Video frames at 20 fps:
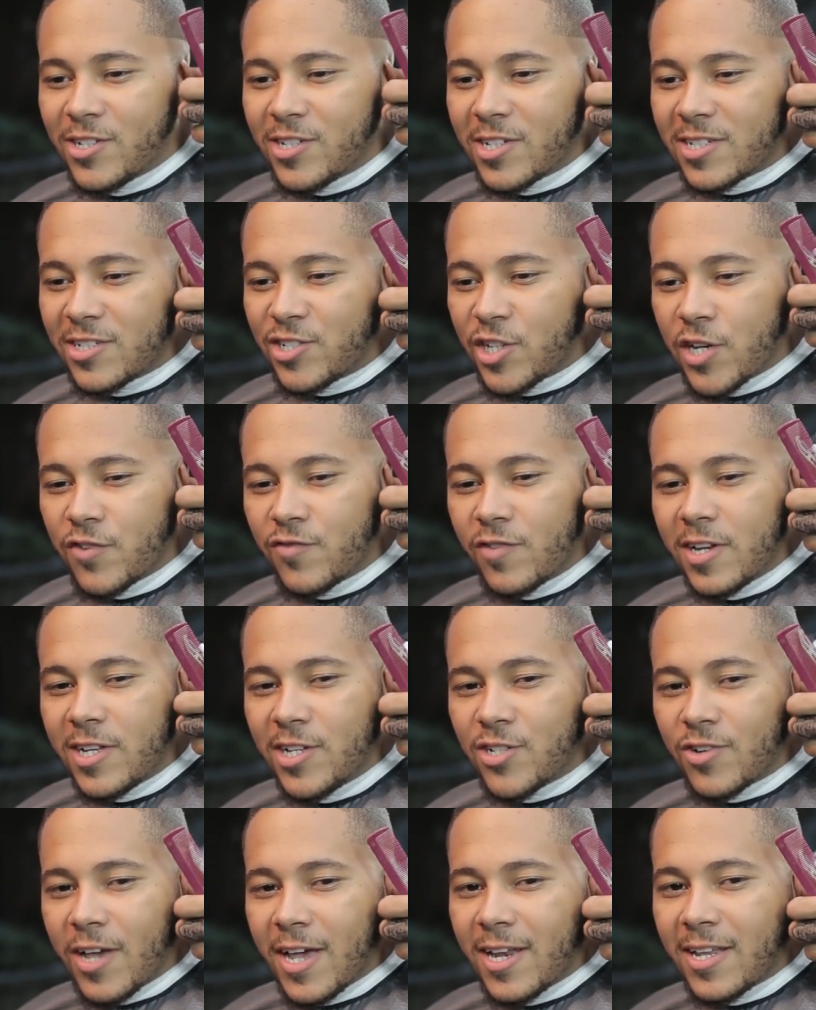are just
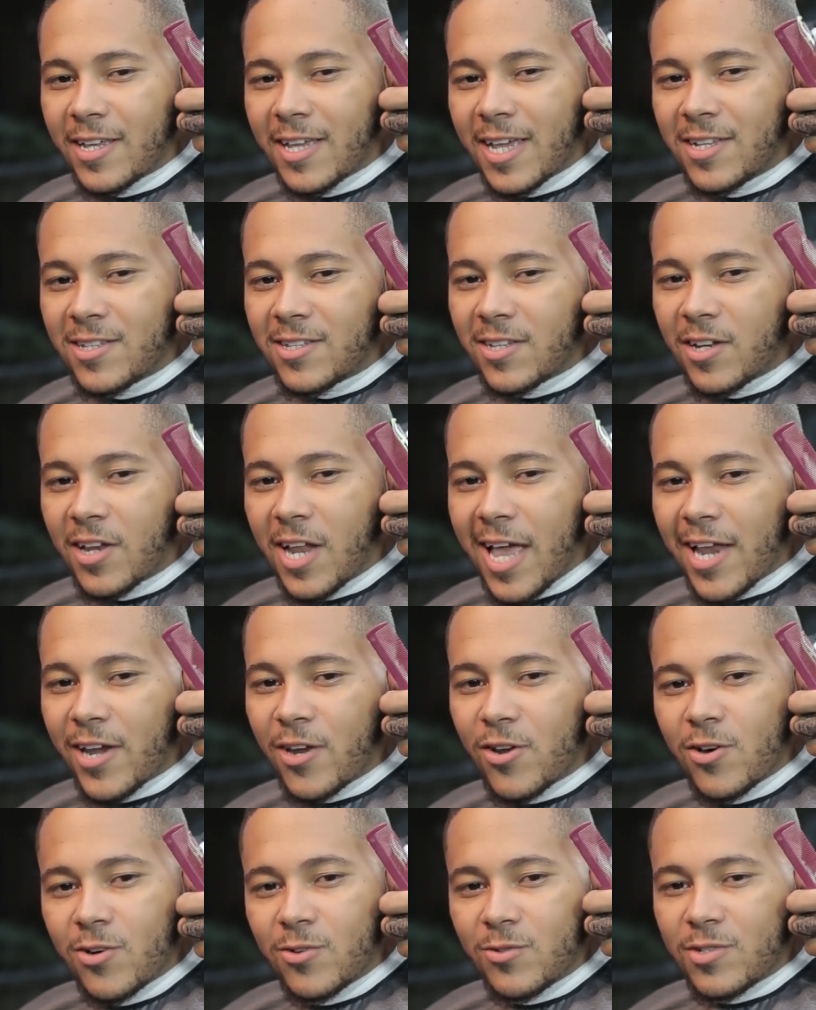genuinely trying to get to,
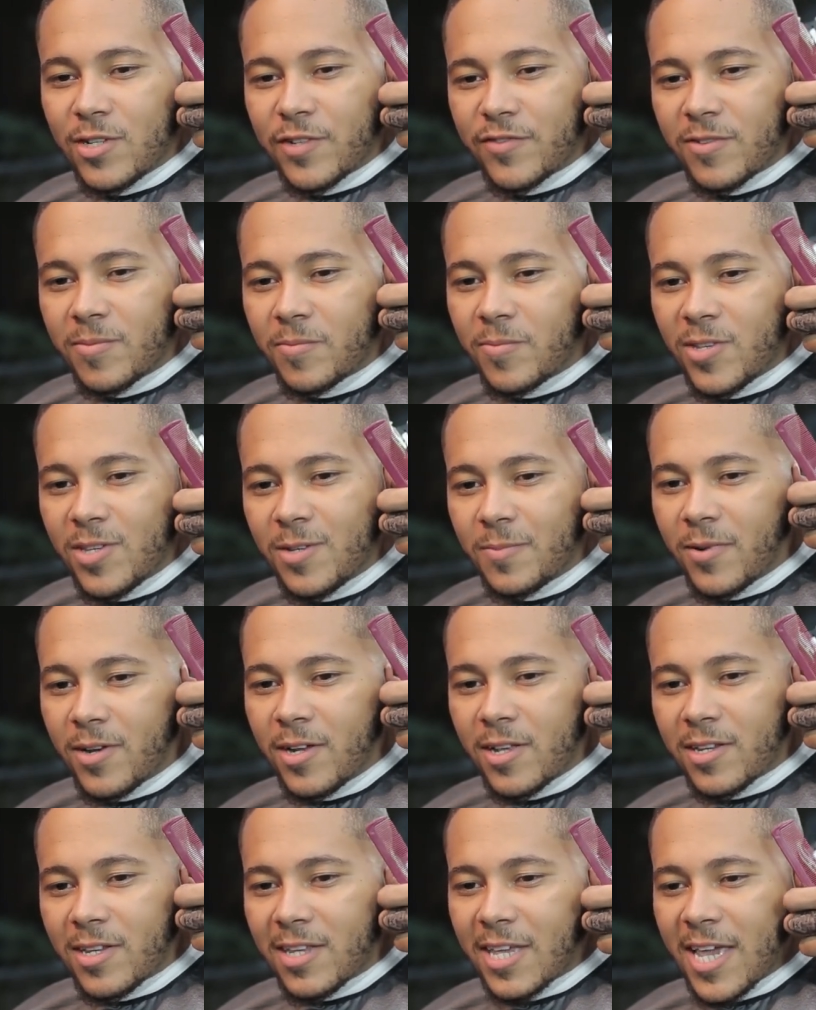like, know different
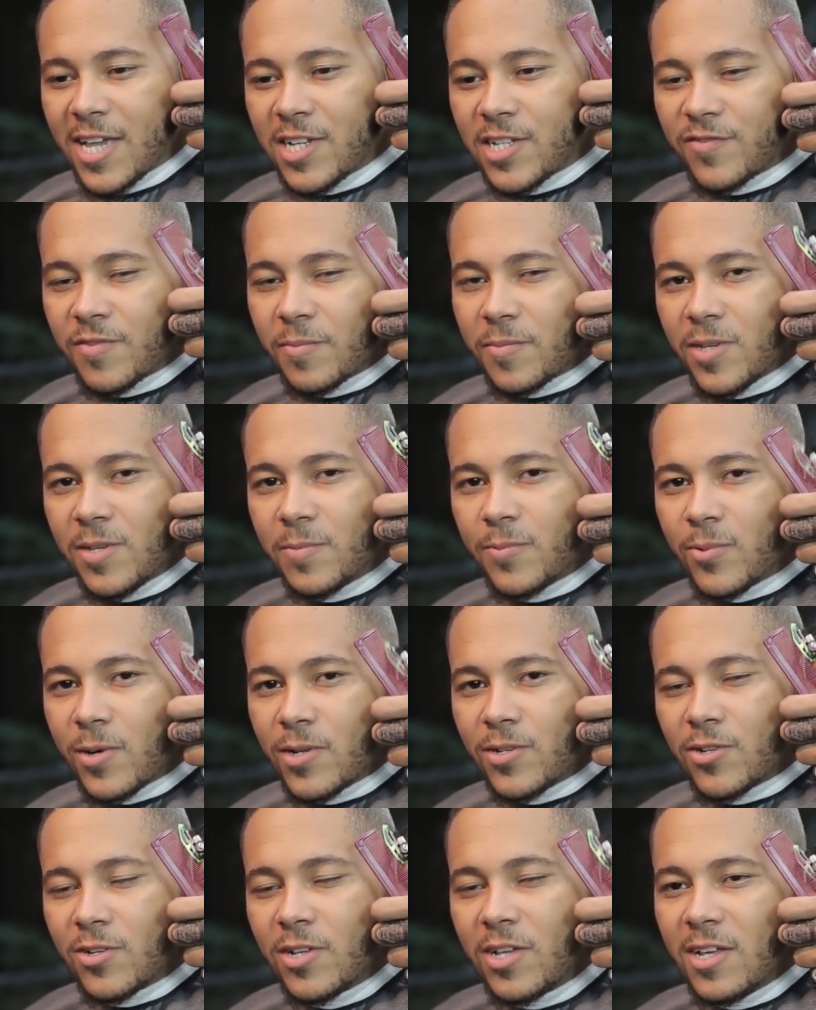people and engage different people,
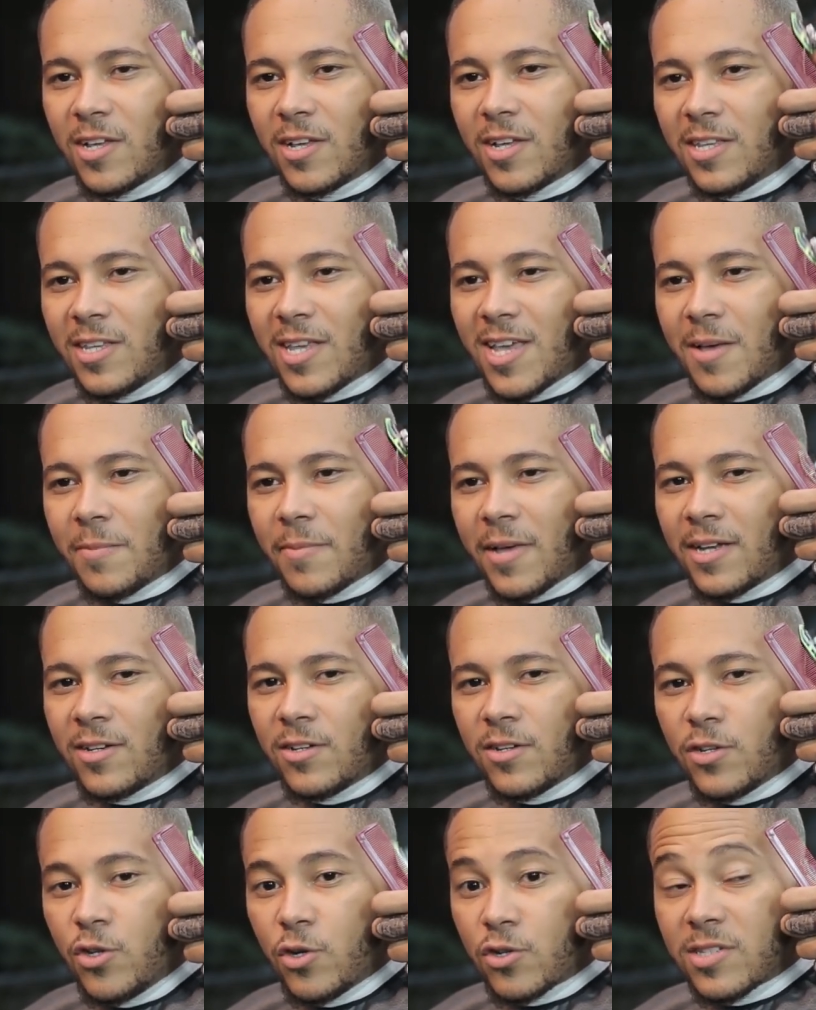and you're, yeah,
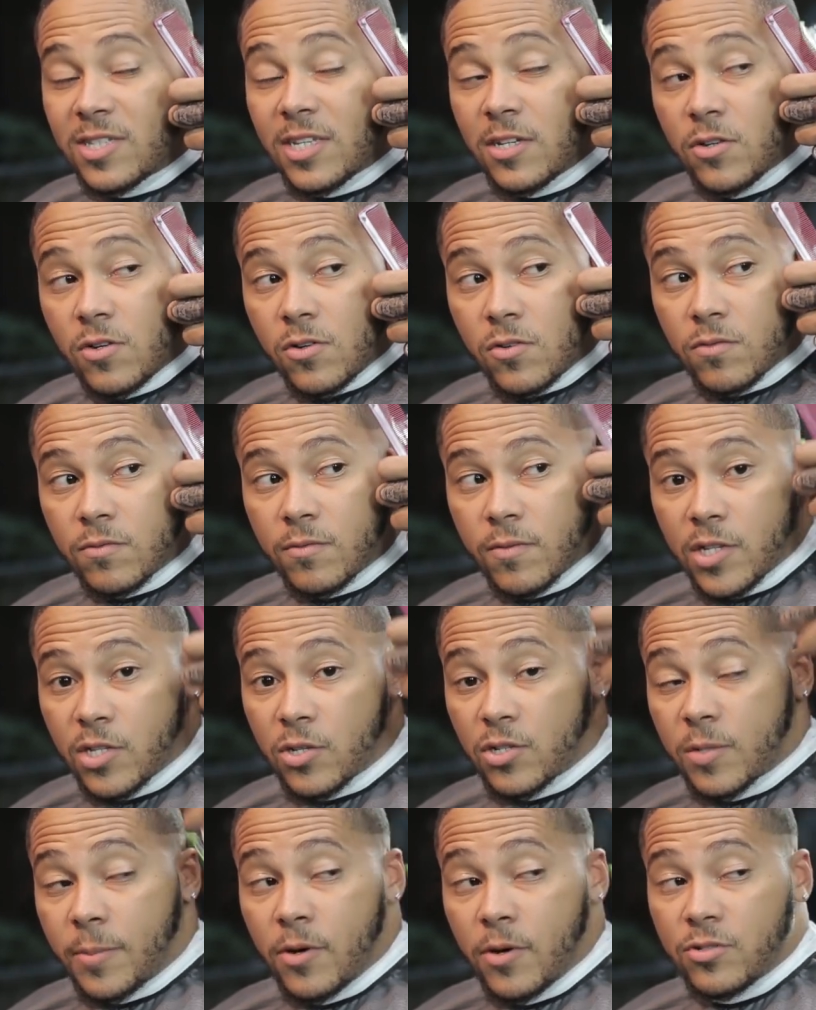man, you're single.
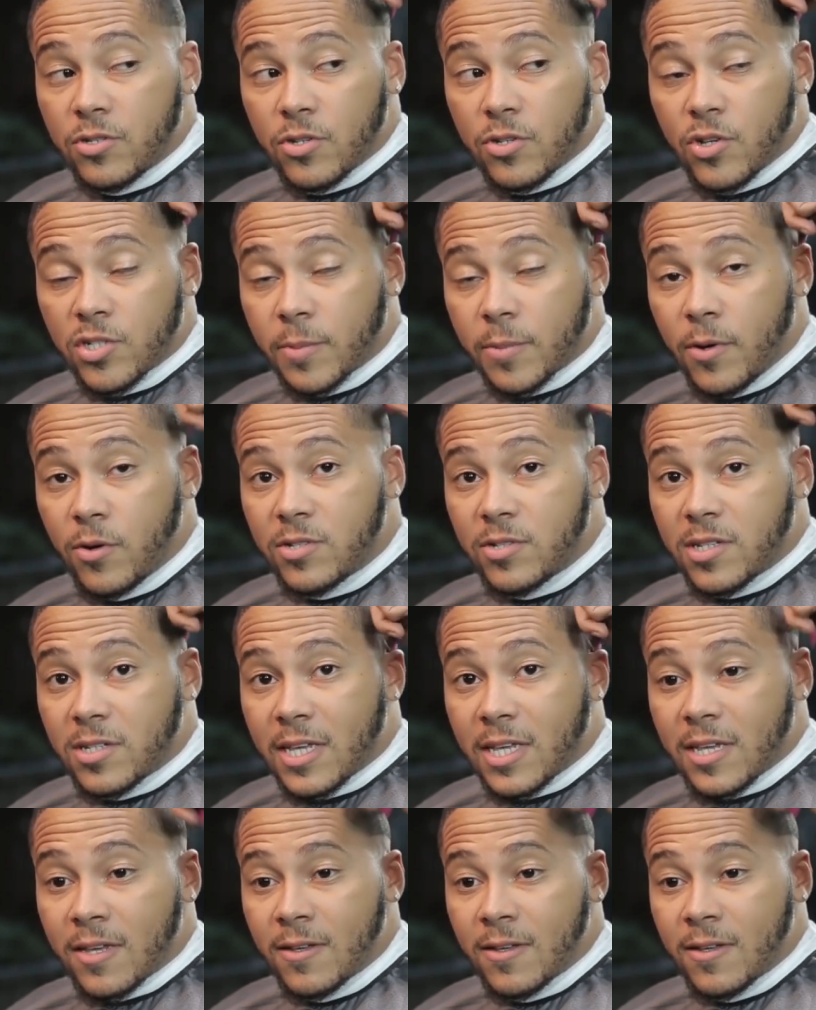That's what you're supposed to do. You're supposed to be.